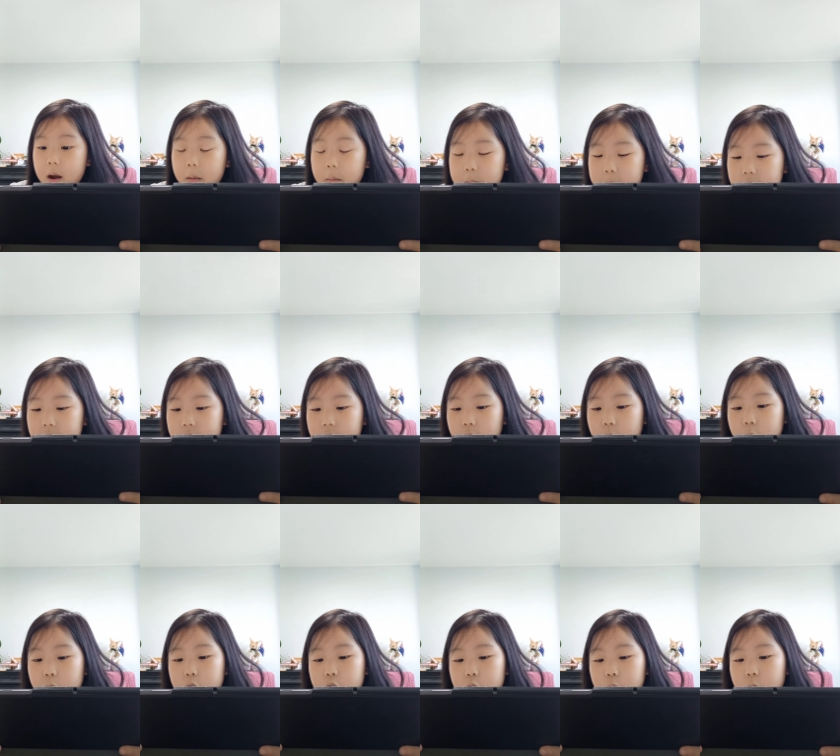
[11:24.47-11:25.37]

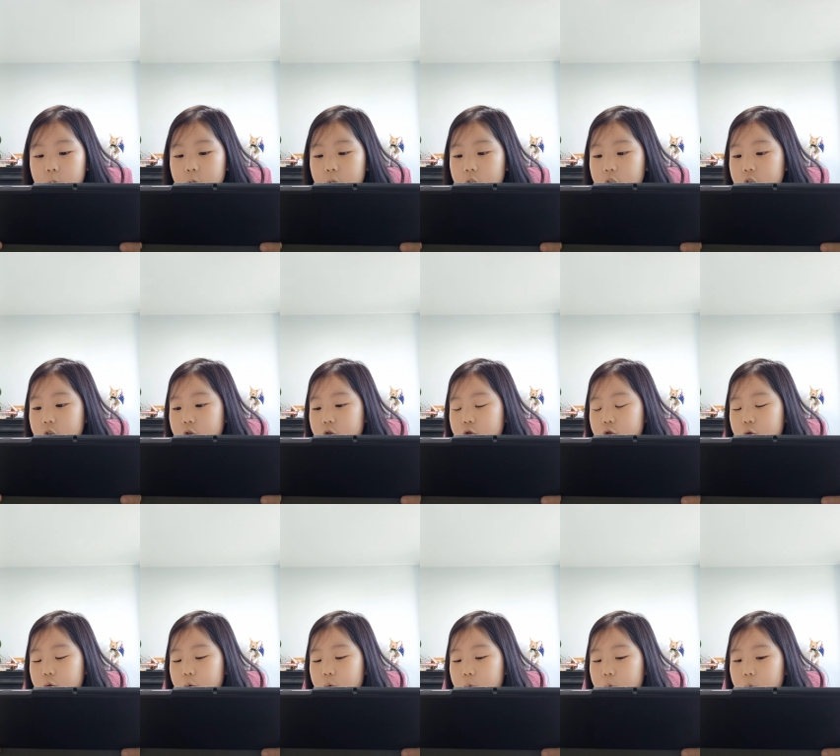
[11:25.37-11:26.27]
Mino's shoulders
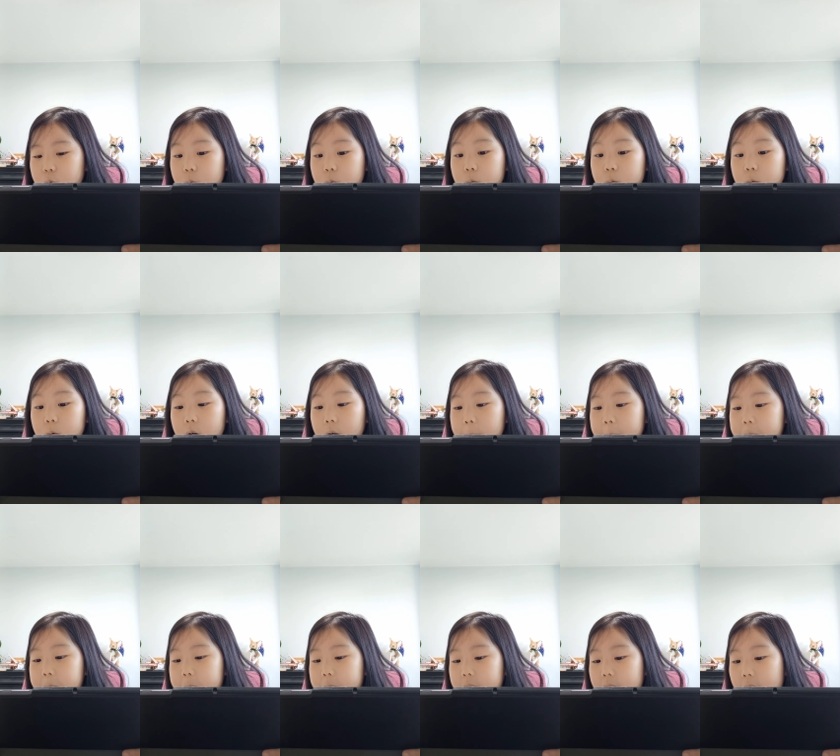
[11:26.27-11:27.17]

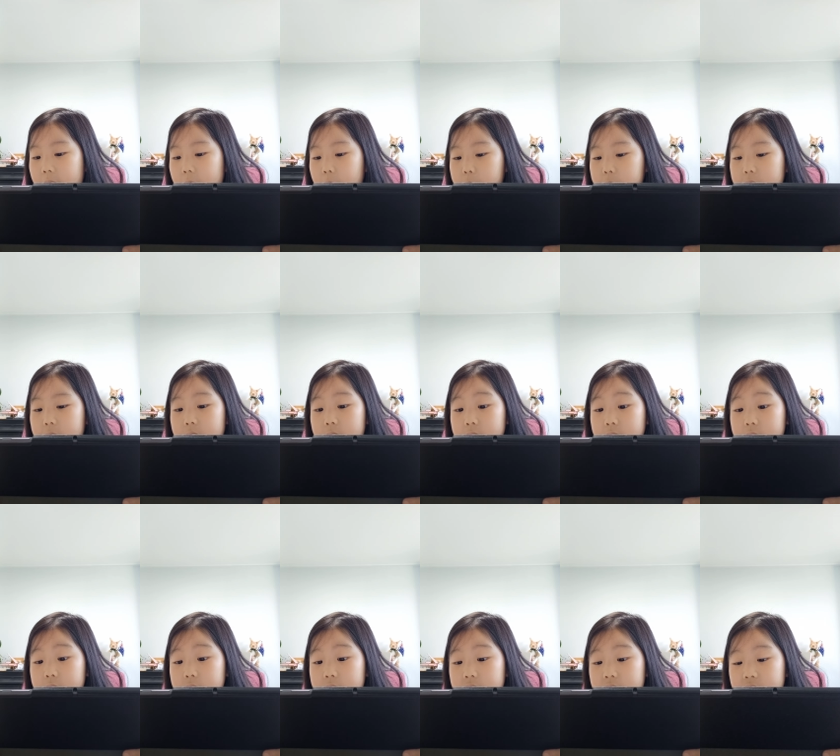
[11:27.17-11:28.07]
dropped down.
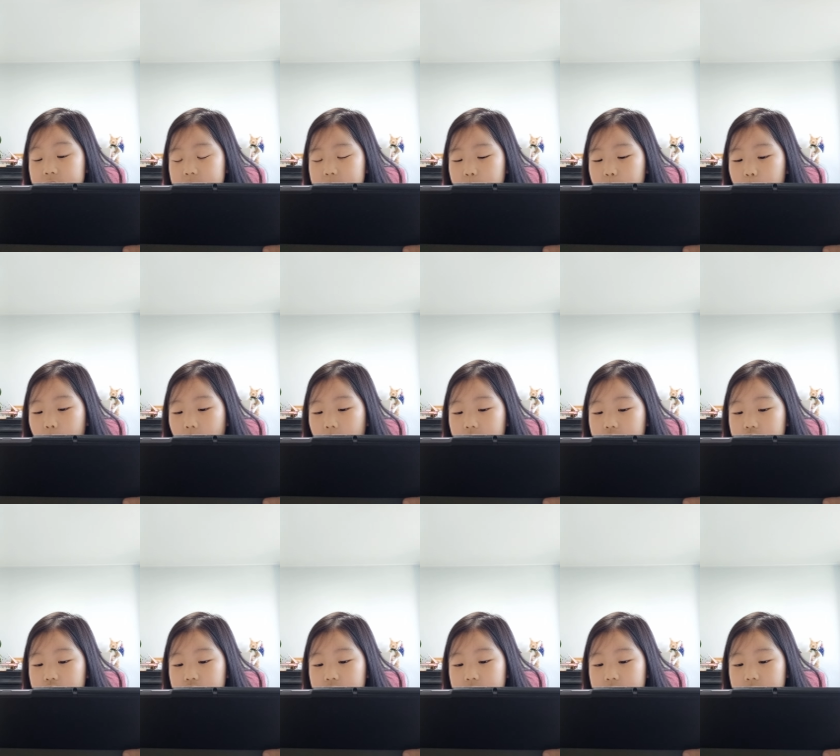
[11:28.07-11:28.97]
He
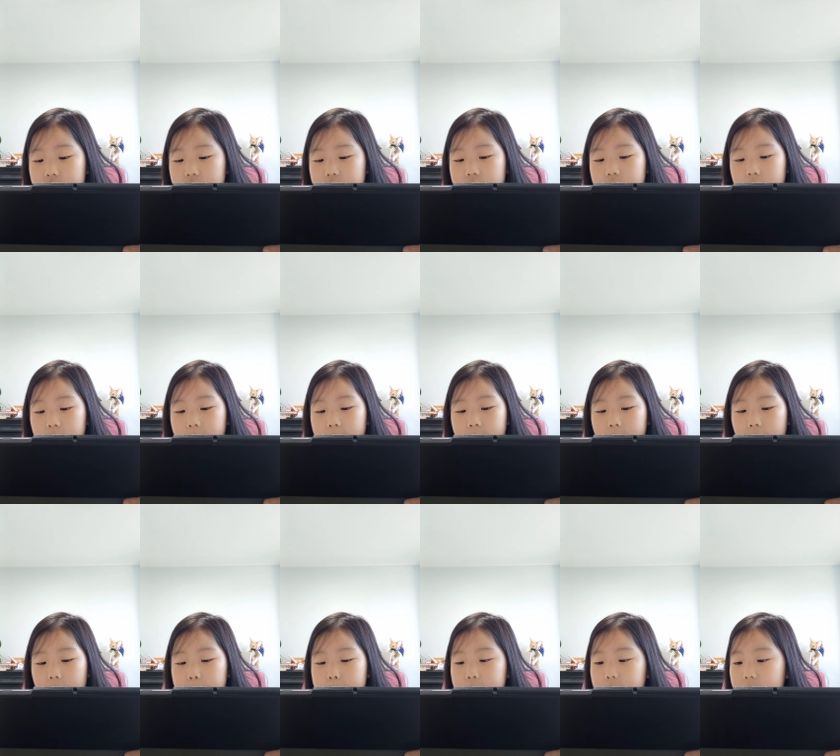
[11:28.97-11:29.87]
watched the
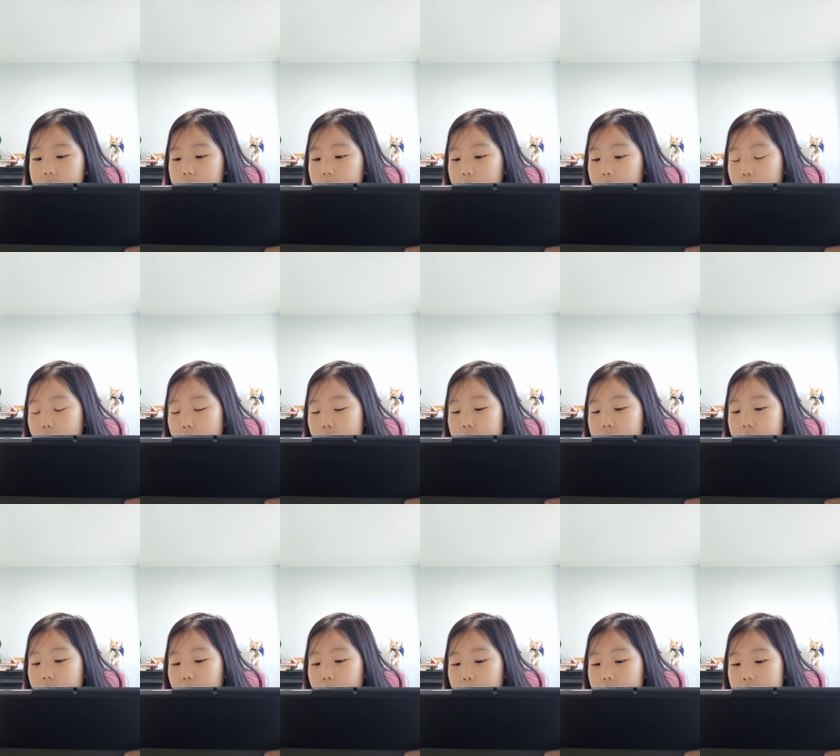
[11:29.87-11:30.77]
family walk
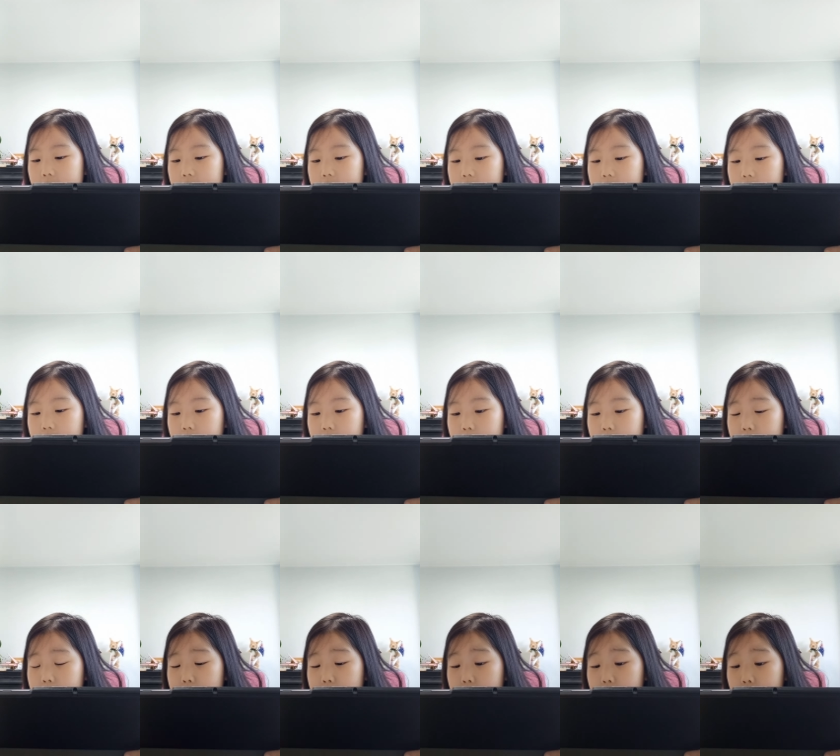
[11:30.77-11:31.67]
away
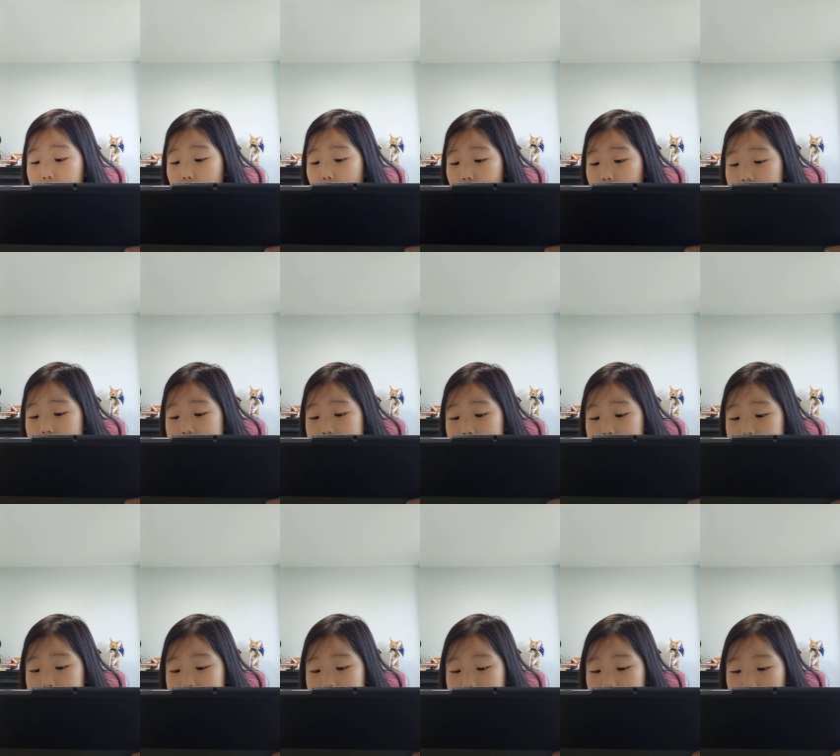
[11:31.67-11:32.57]
for
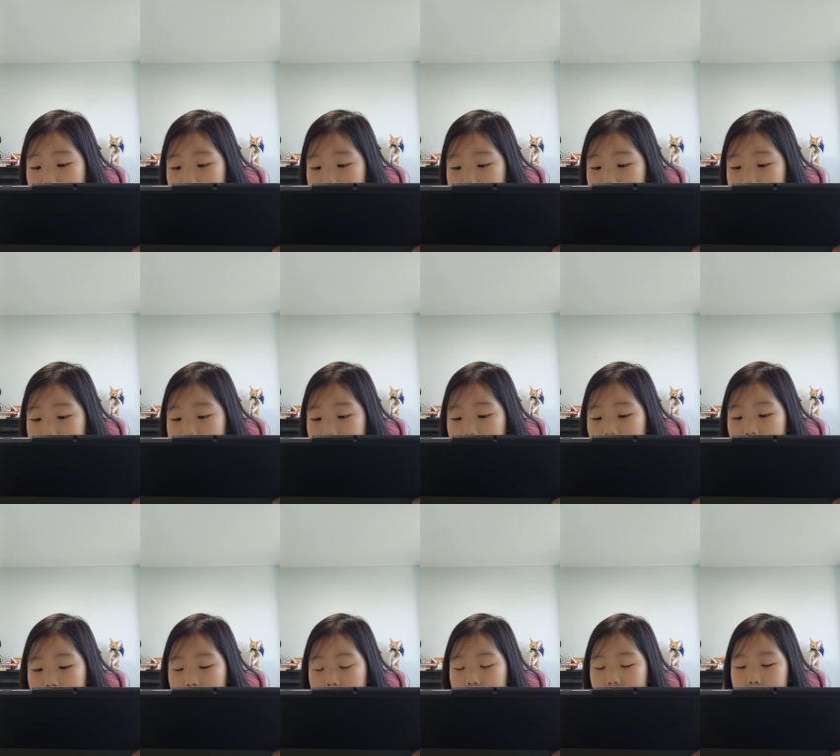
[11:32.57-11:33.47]
some
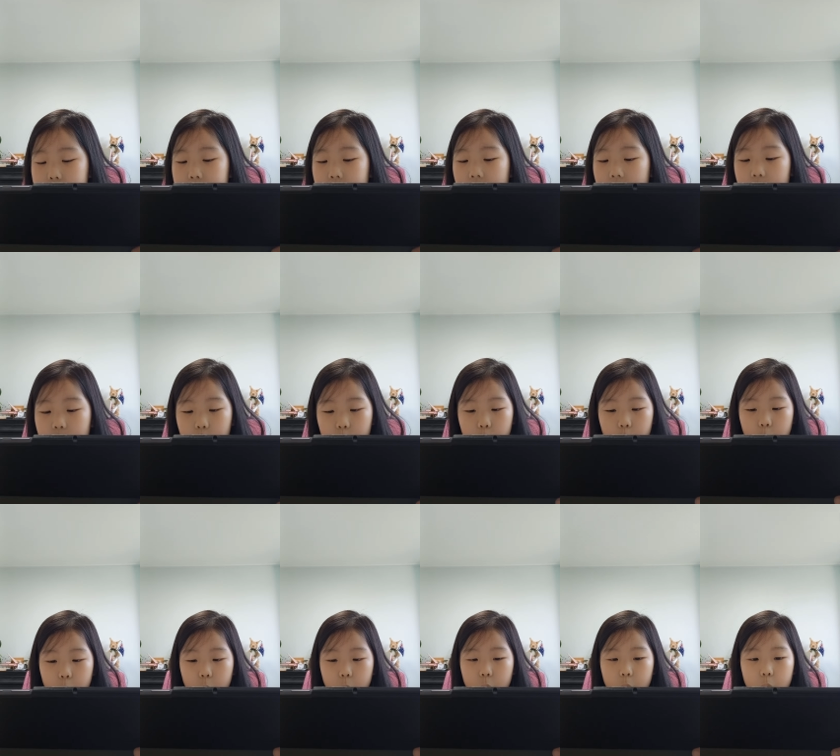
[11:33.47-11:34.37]
time and
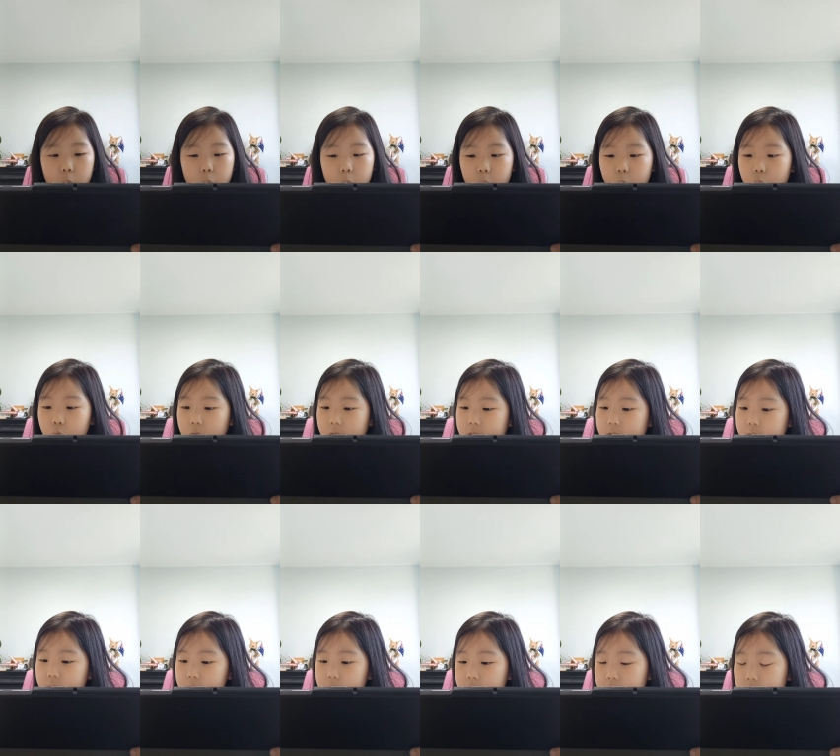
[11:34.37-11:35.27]

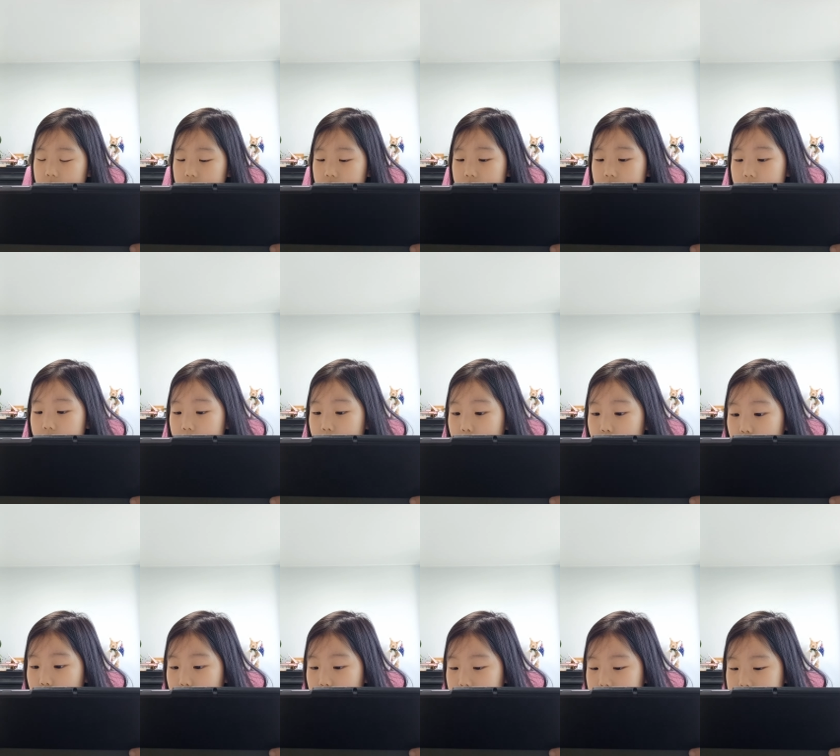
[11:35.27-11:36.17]
quickly
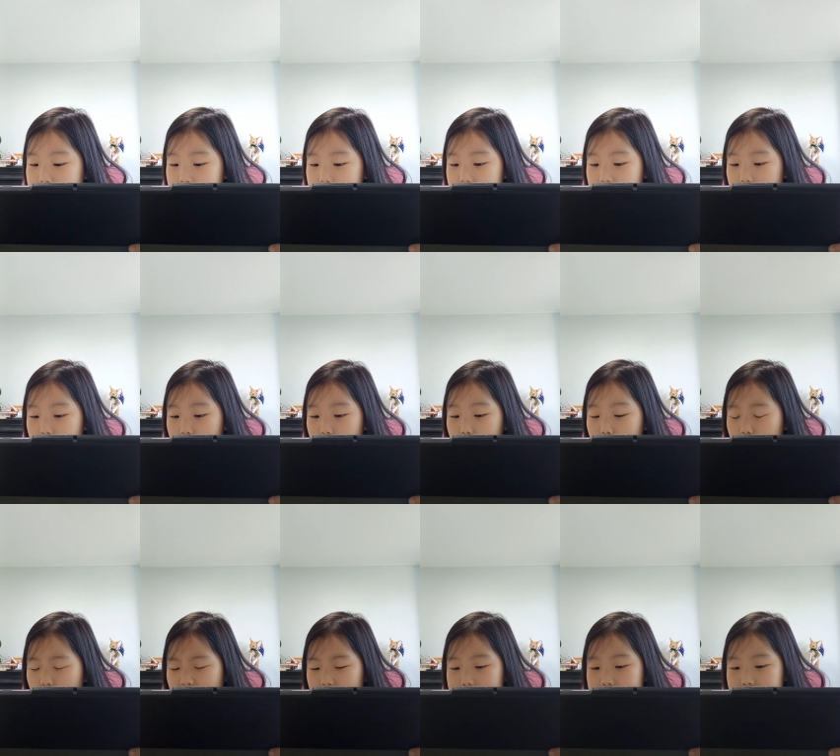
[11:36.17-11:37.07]

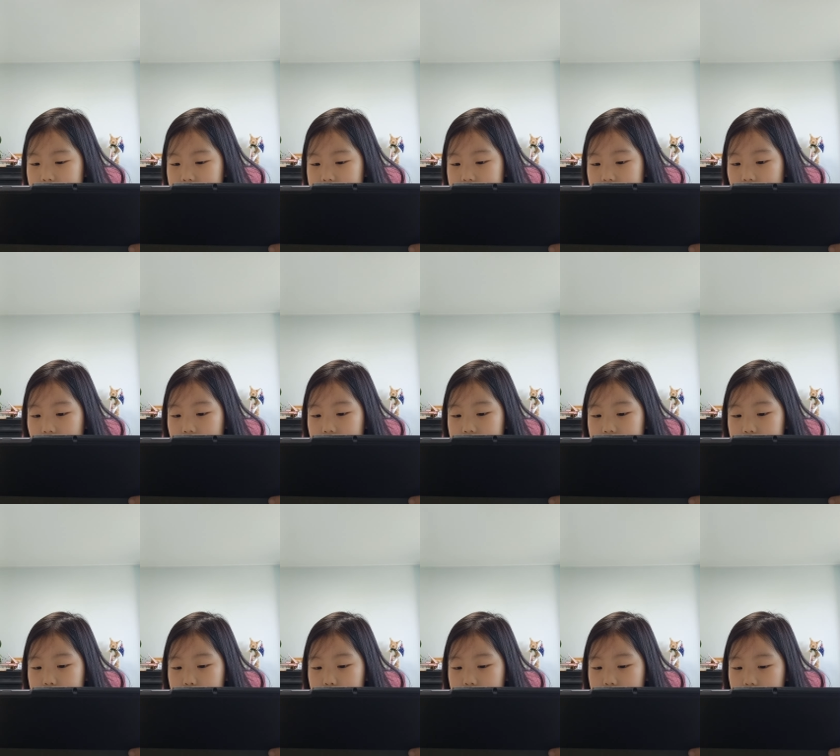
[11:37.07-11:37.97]
wiped his
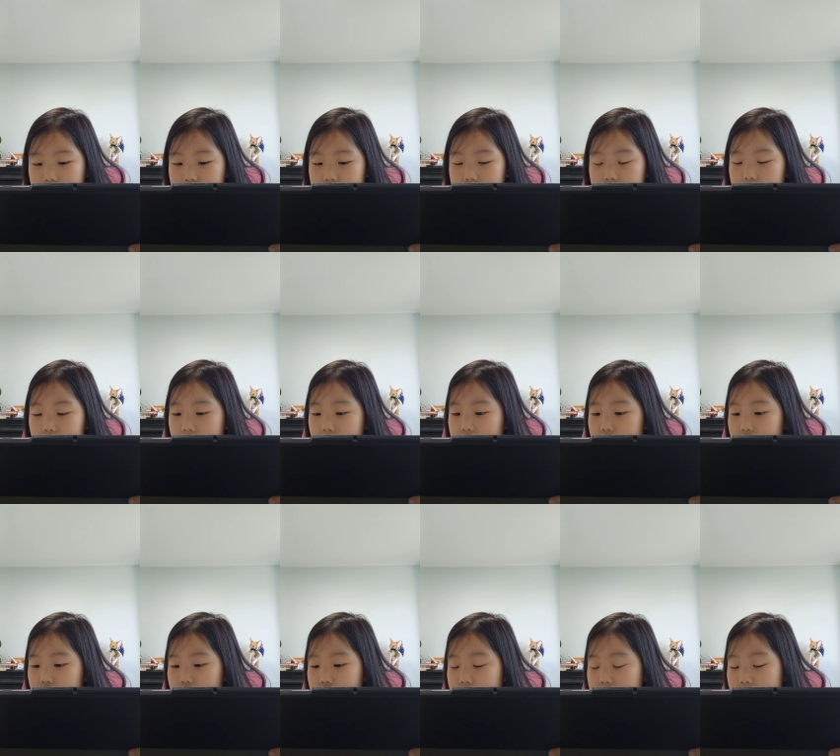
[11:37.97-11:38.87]
eyes with a
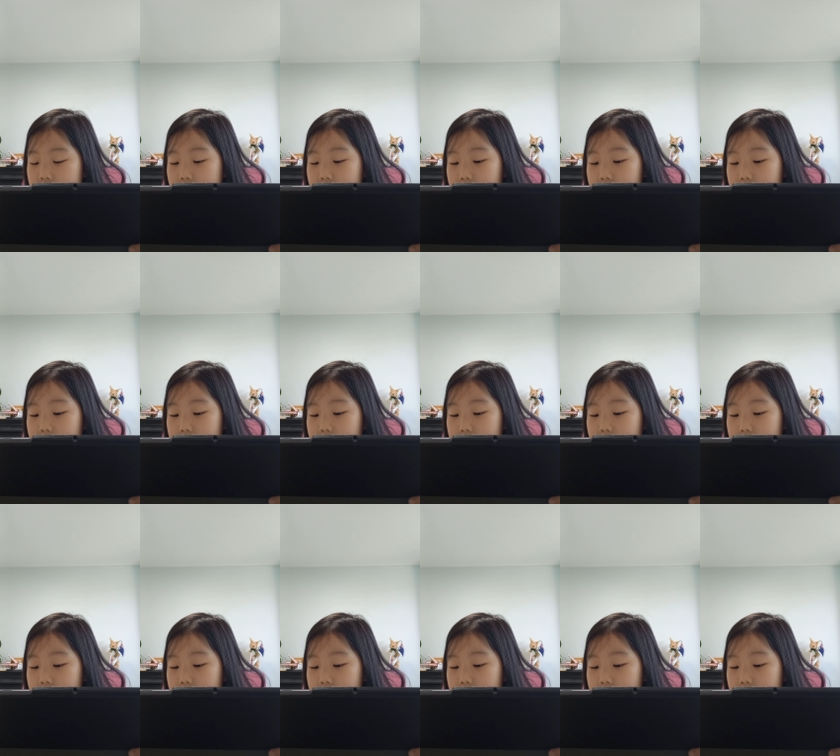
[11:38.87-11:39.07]
clenched